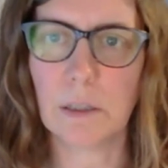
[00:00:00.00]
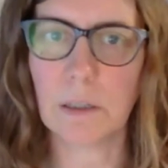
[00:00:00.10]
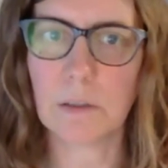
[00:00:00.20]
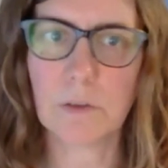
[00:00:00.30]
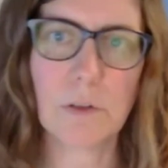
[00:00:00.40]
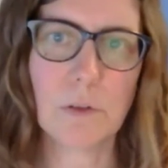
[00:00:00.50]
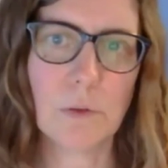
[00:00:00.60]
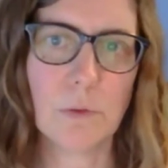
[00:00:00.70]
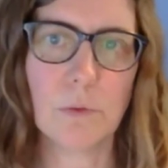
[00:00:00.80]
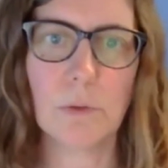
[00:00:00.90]
link
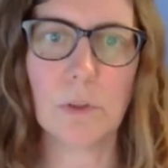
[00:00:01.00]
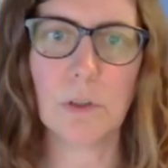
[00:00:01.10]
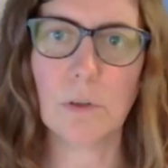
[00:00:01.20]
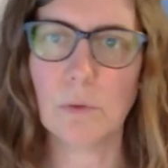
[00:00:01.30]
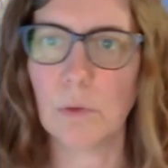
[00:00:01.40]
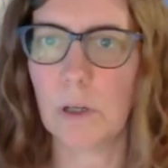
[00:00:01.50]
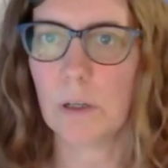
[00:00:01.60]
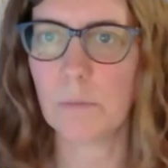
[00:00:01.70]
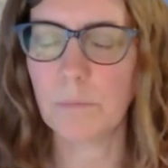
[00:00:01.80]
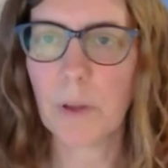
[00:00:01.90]
to
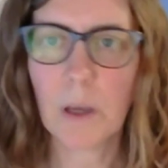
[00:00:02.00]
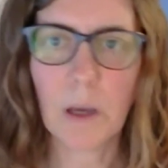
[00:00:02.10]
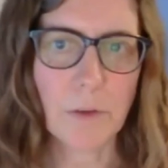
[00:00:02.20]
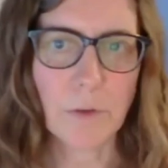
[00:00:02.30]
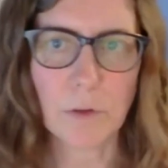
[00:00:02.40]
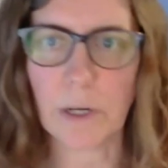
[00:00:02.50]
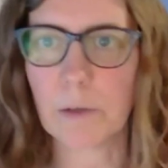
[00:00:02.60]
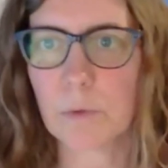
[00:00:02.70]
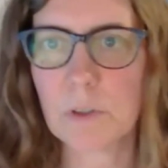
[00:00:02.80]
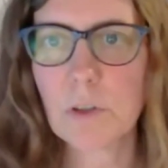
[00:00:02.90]
other
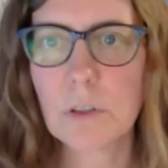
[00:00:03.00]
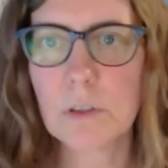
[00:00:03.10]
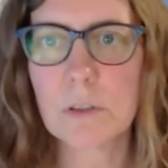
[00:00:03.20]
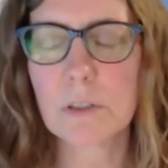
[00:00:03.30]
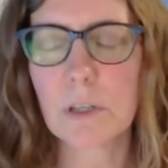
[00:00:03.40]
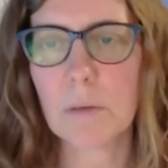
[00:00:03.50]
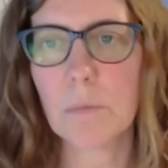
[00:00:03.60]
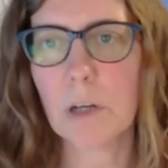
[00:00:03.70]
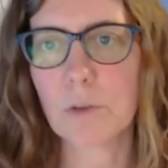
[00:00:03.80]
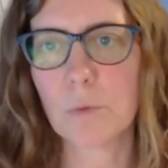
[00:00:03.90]
acquisitions type
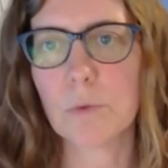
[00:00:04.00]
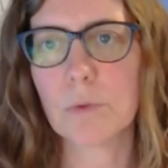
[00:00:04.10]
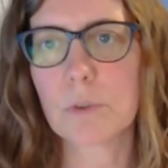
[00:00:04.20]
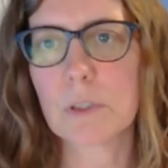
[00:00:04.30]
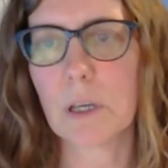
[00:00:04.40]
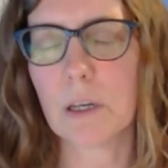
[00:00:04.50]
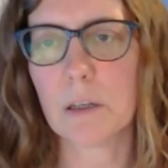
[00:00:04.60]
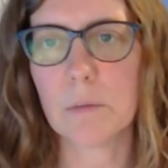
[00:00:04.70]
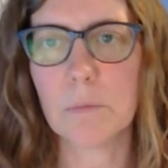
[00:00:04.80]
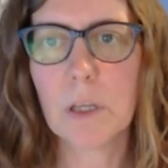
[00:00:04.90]
modules,
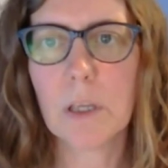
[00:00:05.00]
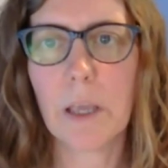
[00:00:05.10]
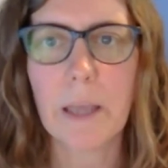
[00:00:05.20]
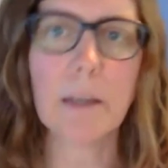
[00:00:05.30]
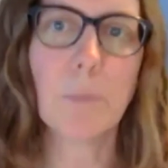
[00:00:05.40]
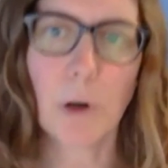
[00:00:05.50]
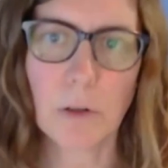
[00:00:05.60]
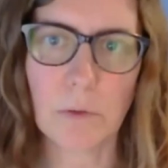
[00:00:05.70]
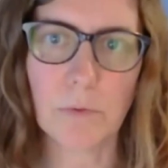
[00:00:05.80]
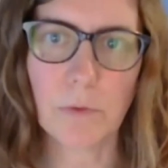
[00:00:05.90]
any
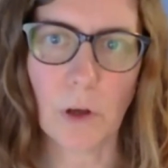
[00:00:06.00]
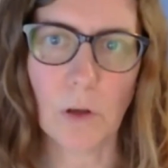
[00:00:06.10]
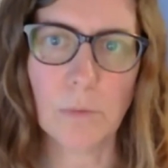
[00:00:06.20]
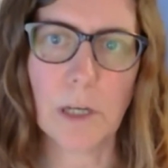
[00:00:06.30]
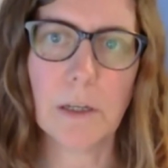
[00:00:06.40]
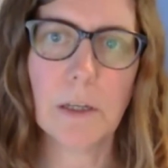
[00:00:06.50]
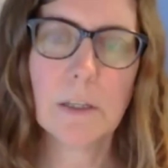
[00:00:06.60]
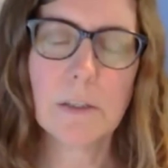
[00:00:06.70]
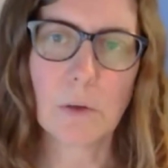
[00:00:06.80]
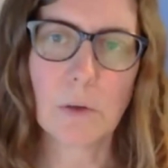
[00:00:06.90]
part of Alma.
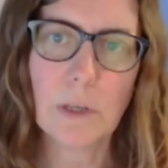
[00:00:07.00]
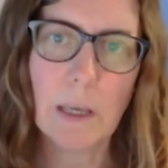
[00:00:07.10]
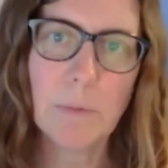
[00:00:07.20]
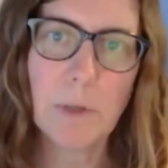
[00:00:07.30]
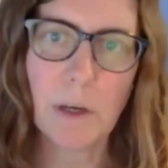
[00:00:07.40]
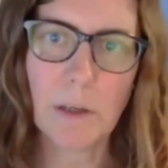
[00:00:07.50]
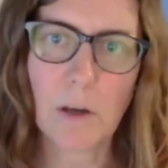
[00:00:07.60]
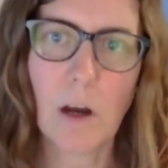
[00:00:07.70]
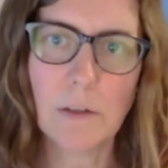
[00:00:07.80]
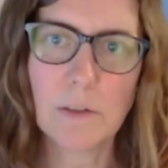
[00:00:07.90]
So the API
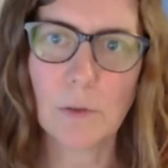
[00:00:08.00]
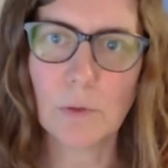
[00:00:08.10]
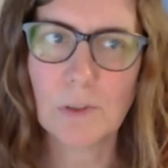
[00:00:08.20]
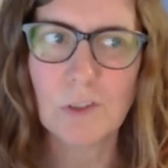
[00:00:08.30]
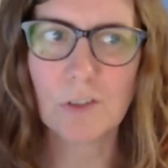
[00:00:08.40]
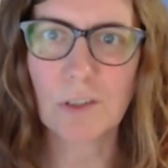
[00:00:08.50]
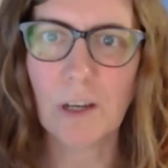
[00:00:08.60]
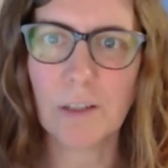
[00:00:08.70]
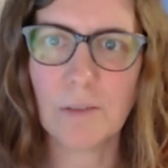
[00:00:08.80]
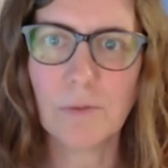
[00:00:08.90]
console is just
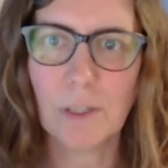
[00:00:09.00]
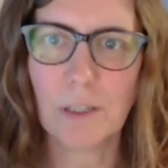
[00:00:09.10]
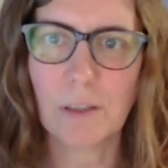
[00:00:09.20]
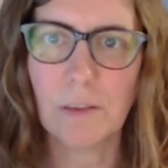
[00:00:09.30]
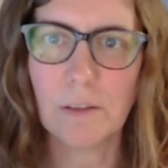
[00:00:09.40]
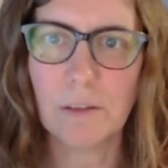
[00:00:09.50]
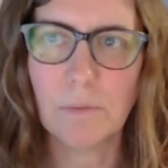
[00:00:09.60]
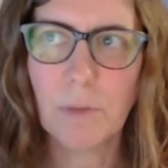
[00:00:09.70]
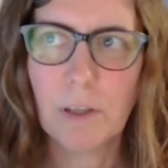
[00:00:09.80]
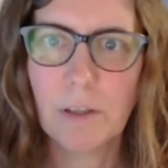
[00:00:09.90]
kind of like
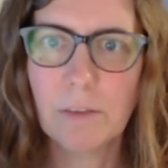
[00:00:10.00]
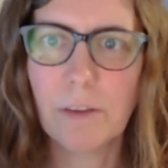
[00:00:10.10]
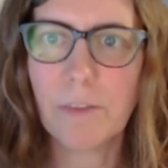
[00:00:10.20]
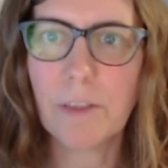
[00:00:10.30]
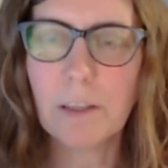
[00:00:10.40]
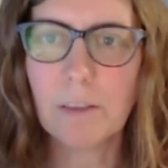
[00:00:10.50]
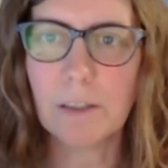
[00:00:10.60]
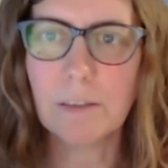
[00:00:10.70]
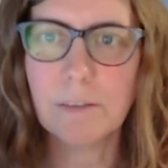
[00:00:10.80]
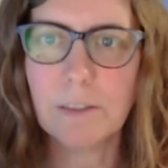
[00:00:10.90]
the thing
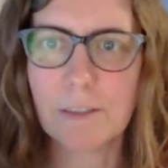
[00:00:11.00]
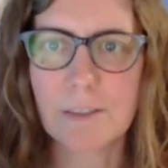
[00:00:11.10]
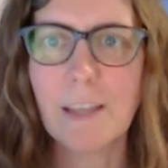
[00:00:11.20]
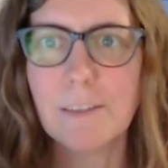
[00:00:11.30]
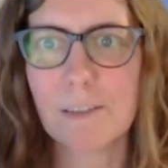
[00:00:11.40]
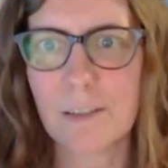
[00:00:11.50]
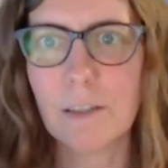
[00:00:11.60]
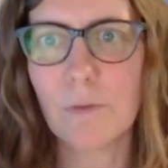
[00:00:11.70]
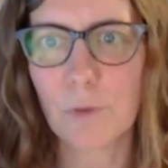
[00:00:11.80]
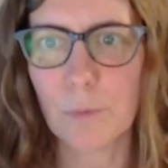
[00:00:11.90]
that sends
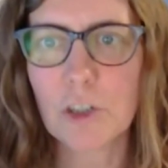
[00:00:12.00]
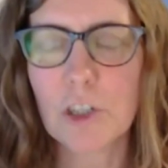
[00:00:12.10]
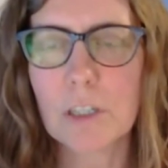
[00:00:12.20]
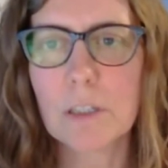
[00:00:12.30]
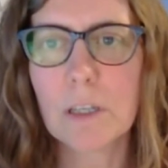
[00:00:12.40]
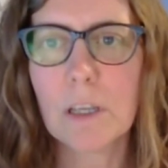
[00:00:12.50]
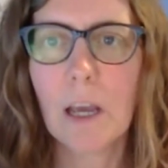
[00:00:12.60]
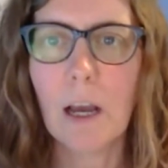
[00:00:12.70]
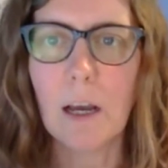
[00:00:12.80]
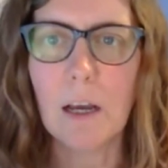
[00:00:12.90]
the information,
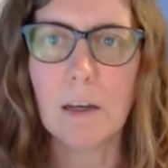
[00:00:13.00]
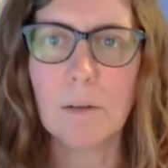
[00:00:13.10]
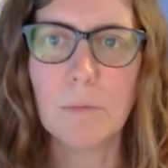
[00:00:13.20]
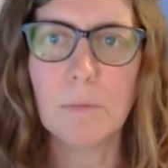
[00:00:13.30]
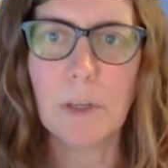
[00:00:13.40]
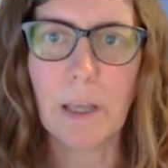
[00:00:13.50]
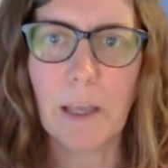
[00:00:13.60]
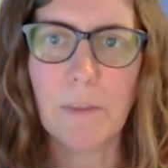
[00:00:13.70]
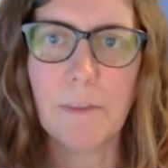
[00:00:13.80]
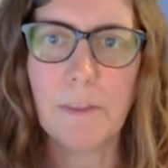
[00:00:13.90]
and
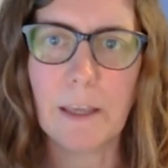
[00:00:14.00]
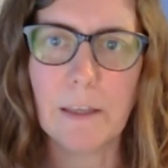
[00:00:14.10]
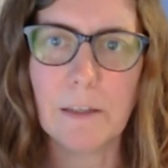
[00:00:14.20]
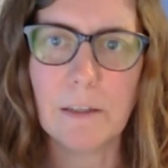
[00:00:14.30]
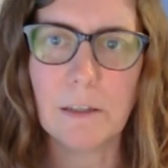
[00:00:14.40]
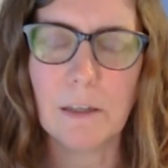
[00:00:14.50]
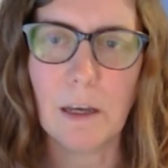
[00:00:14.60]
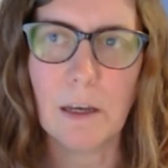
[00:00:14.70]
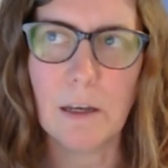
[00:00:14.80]
then